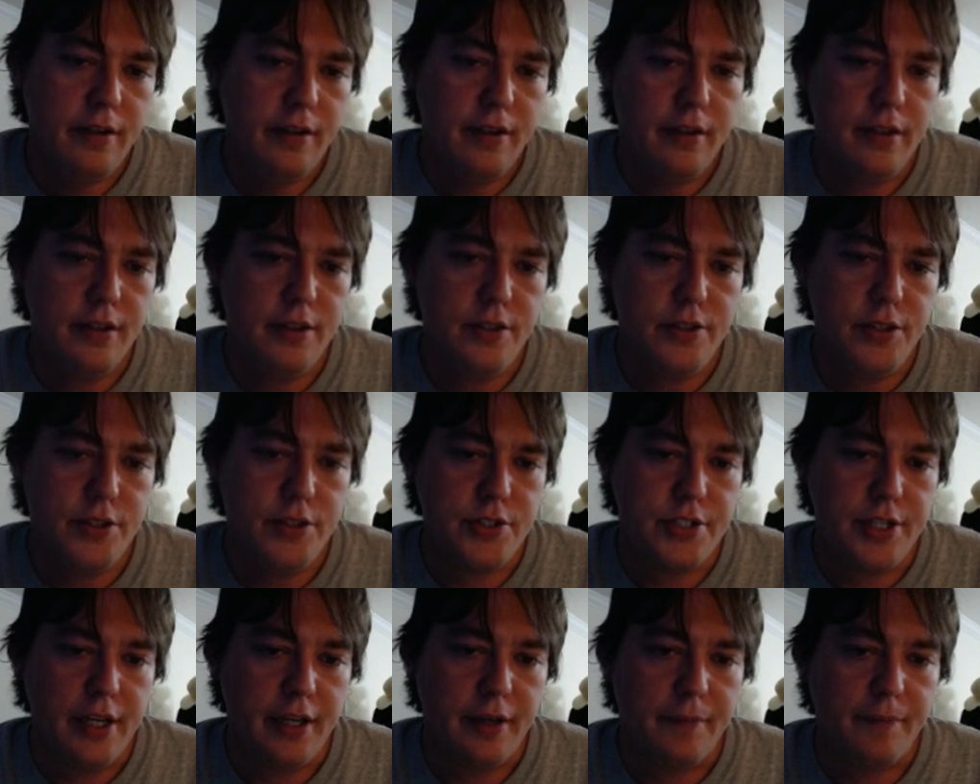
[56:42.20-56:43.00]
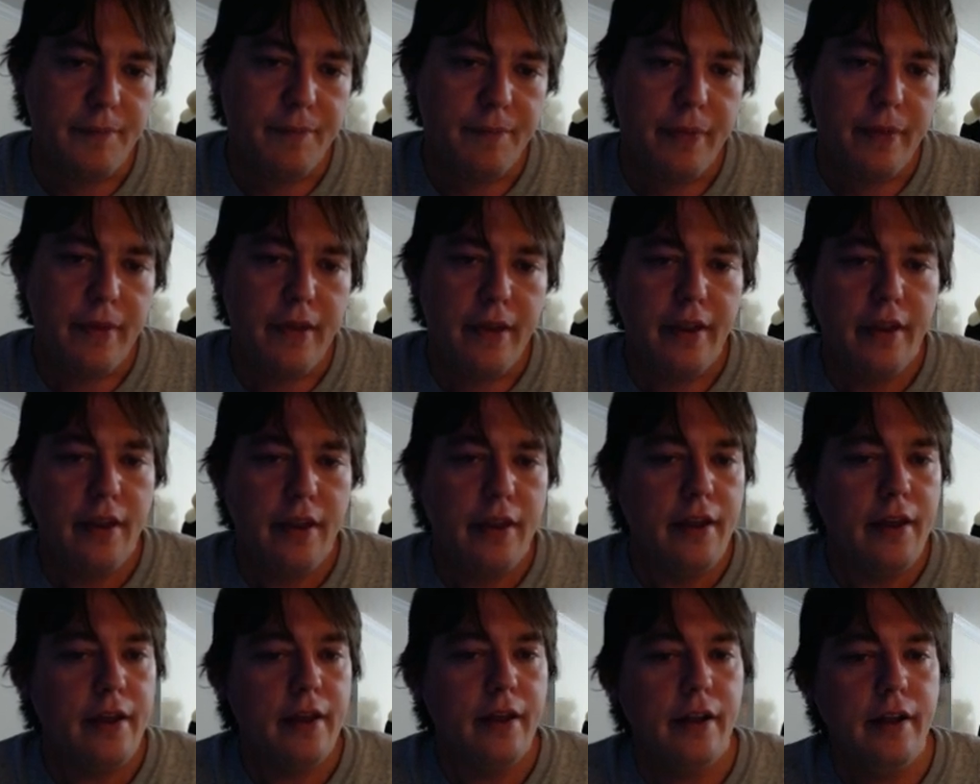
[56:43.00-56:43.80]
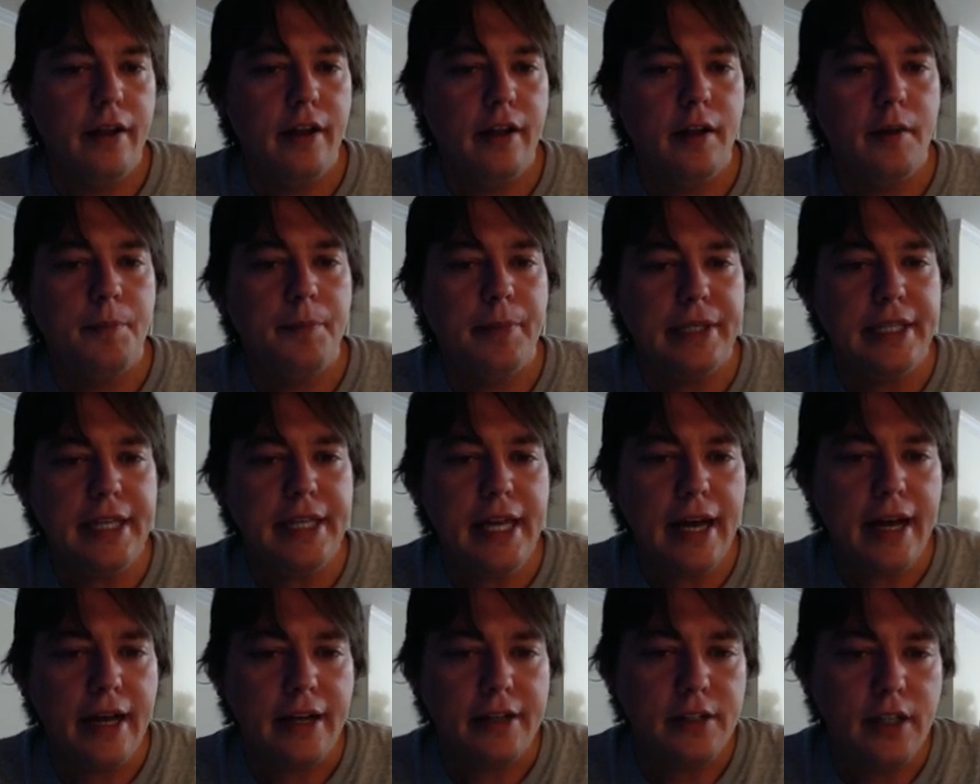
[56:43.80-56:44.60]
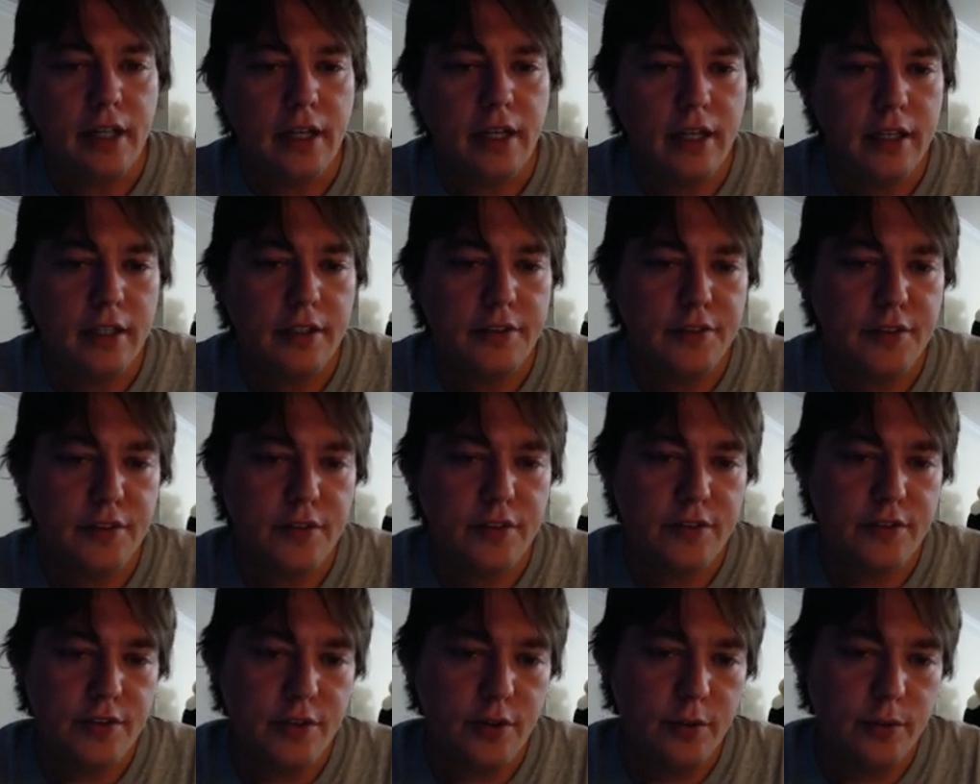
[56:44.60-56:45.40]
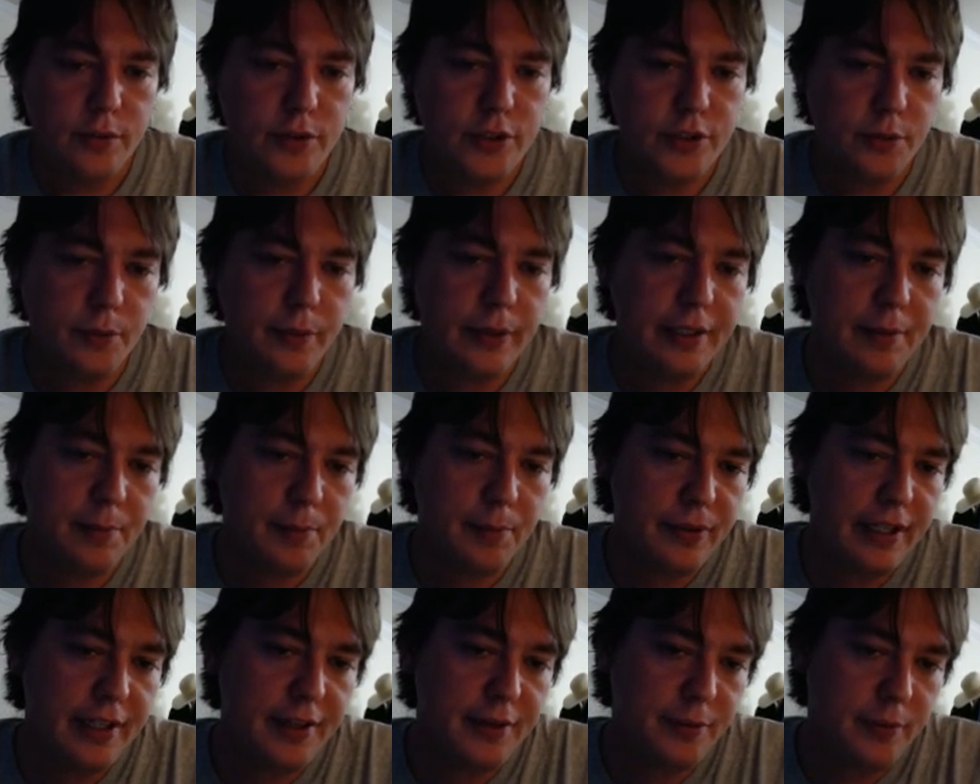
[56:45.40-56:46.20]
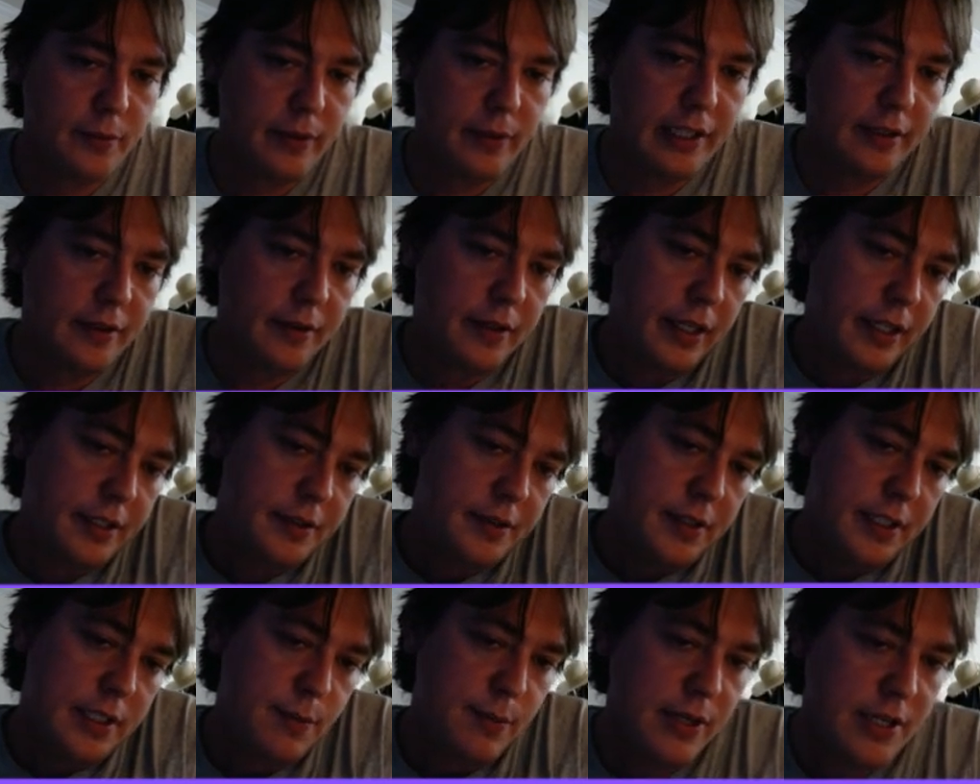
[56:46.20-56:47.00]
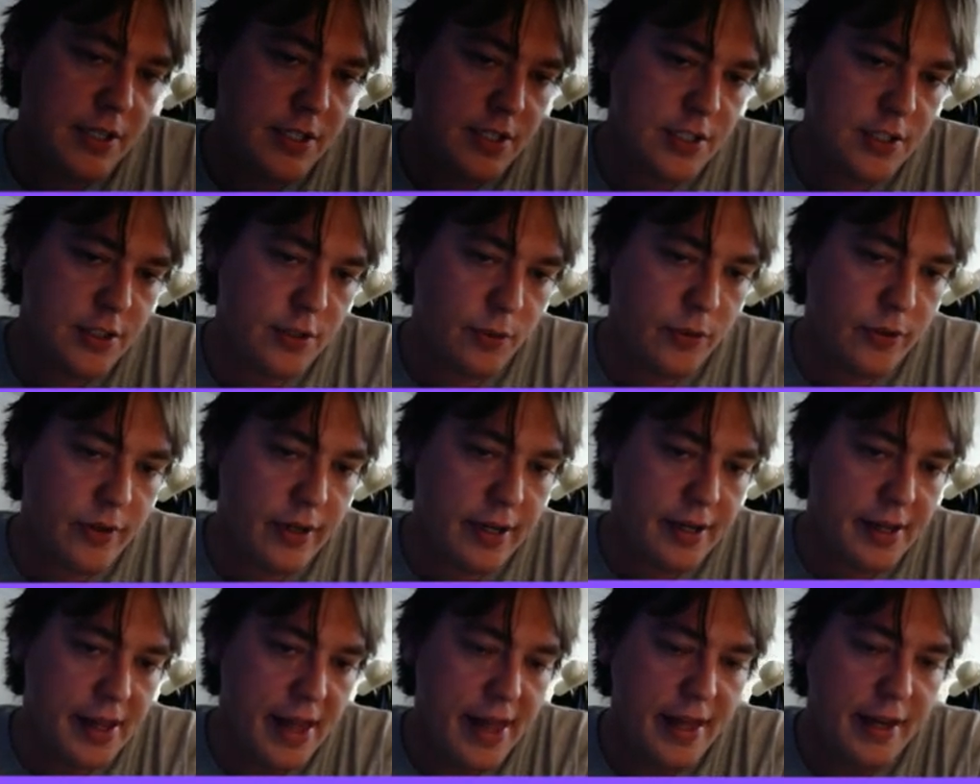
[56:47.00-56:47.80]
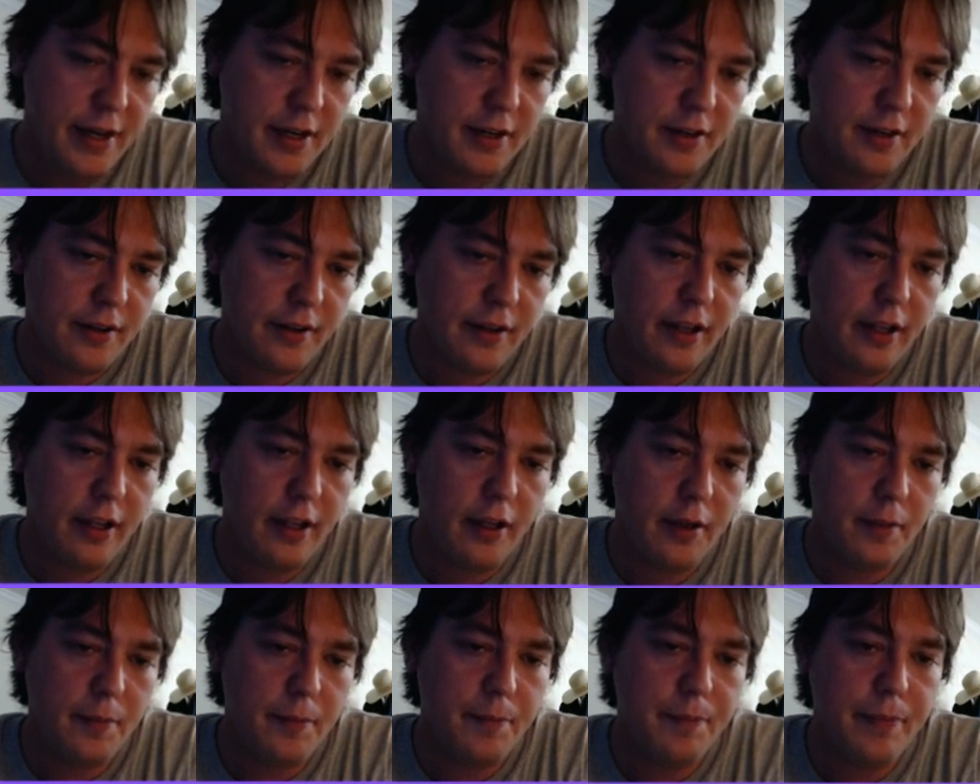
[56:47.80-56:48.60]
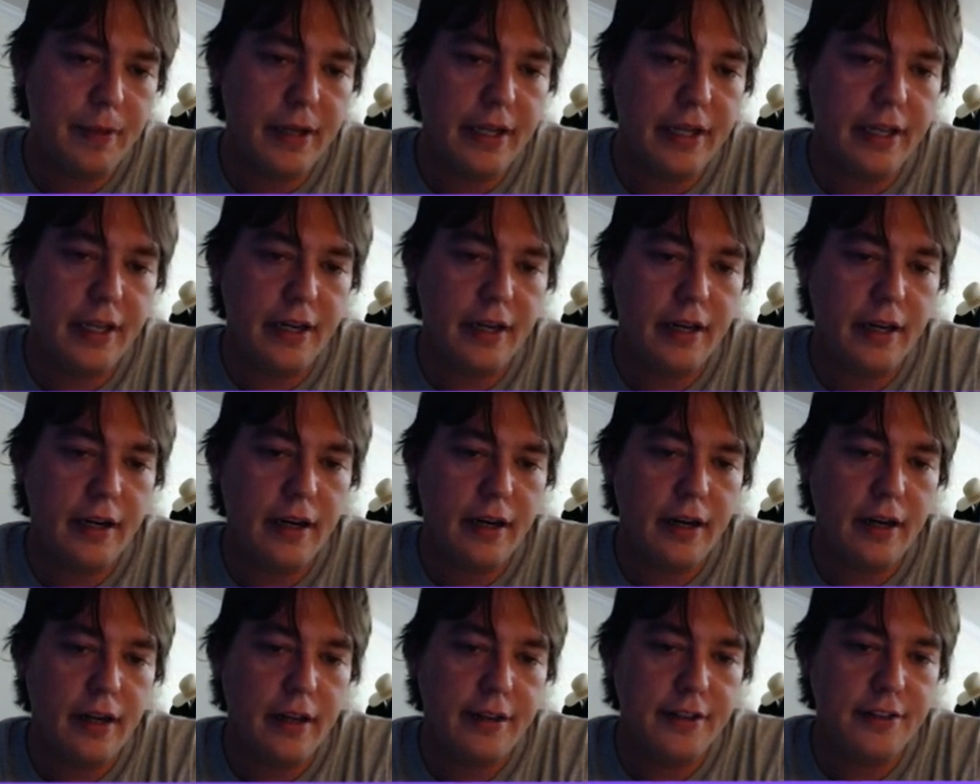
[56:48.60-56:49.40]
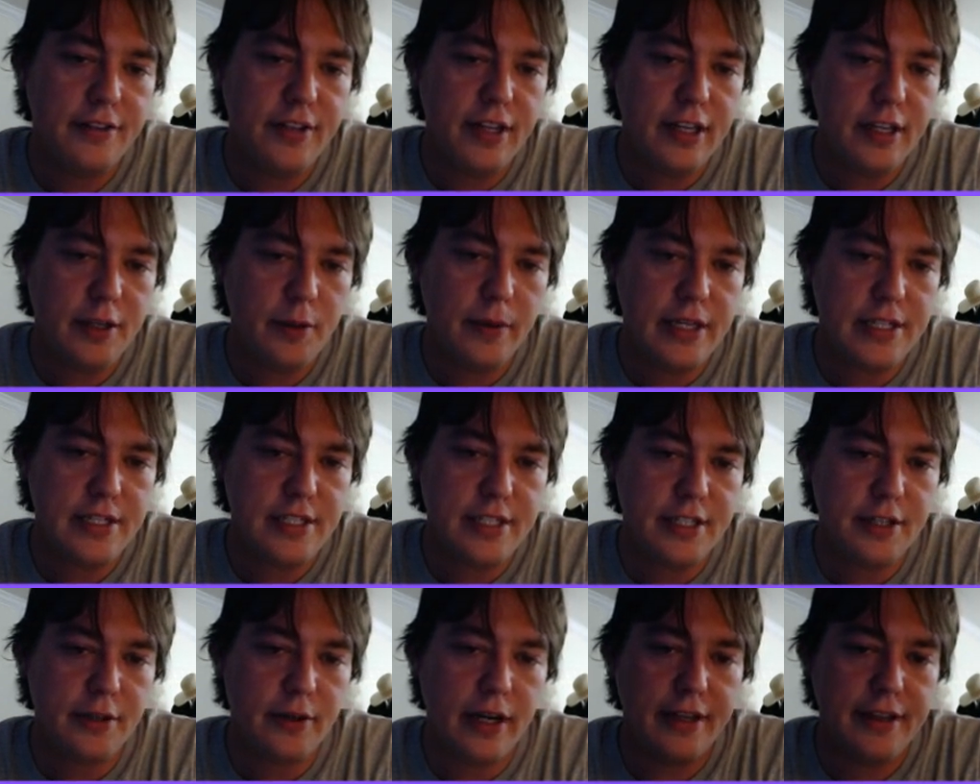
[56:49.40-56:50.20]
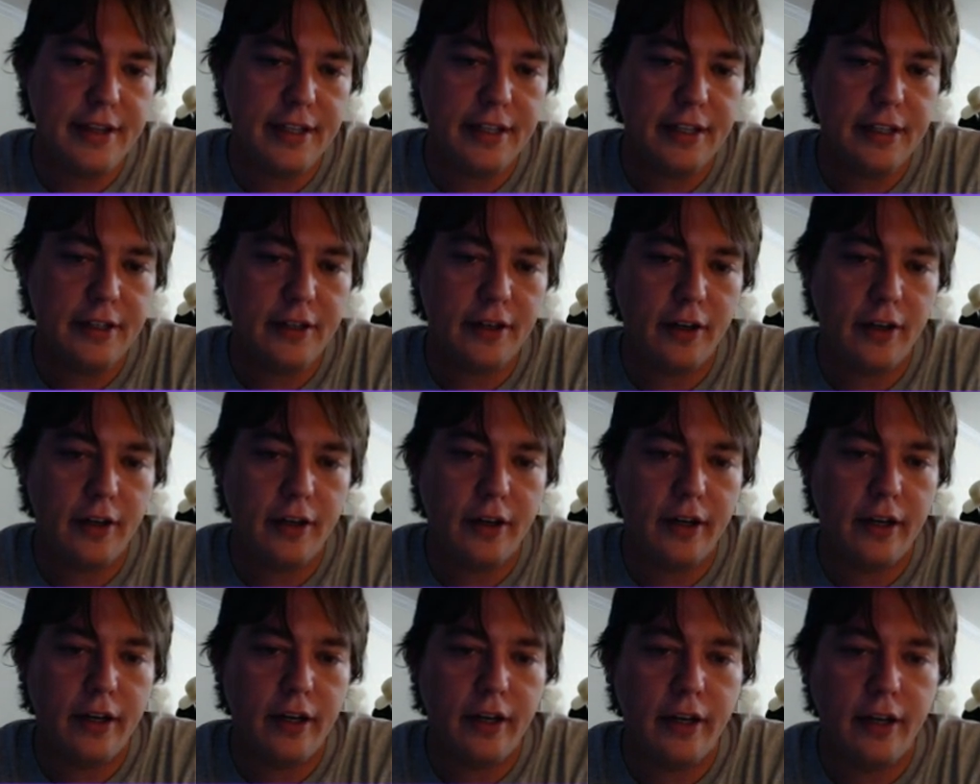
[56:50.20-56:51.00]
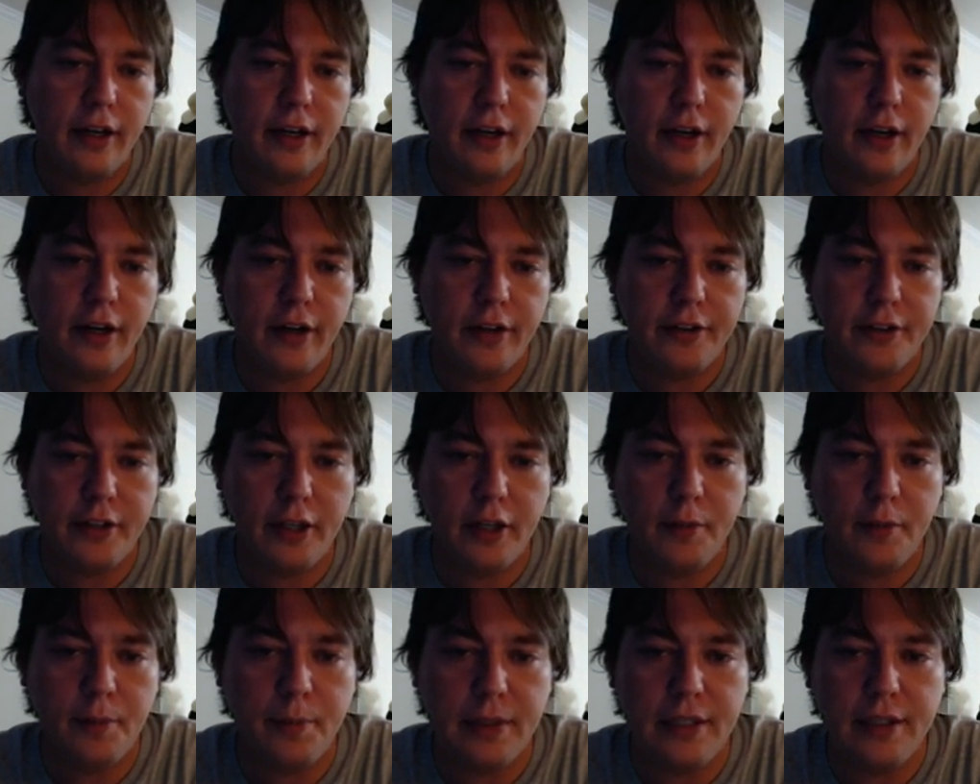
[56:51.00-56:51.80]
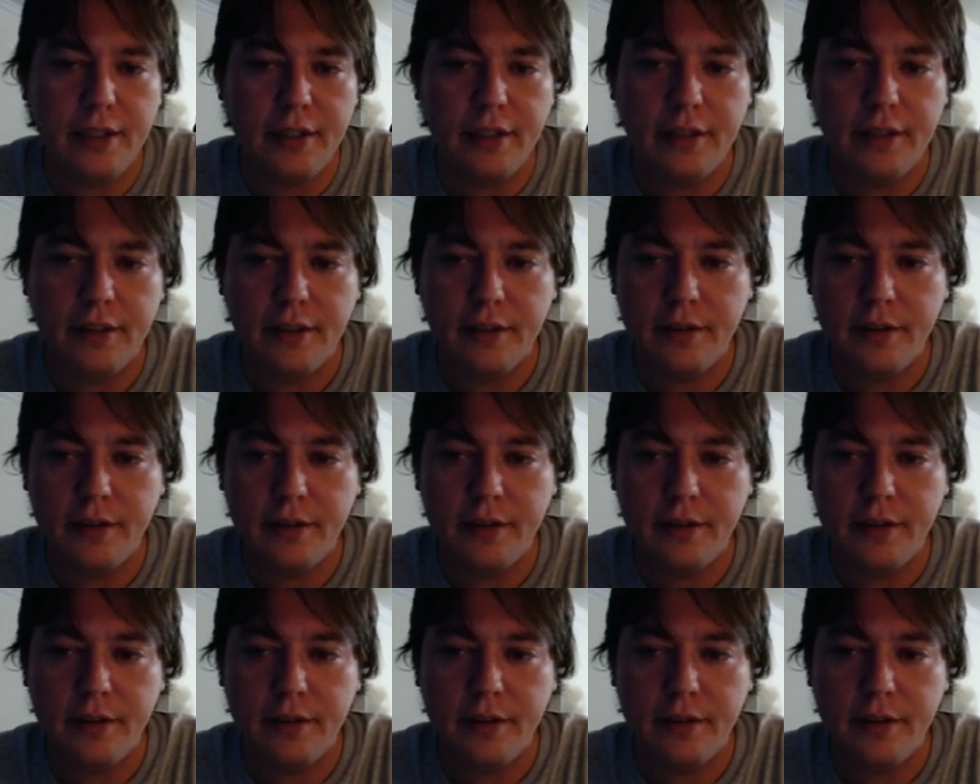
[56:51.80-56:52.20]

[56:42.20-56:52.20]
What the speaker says: Interesting. But yeah, so we can play through. Let's play just through to the end. But the takeaways here, I think, are gonna be,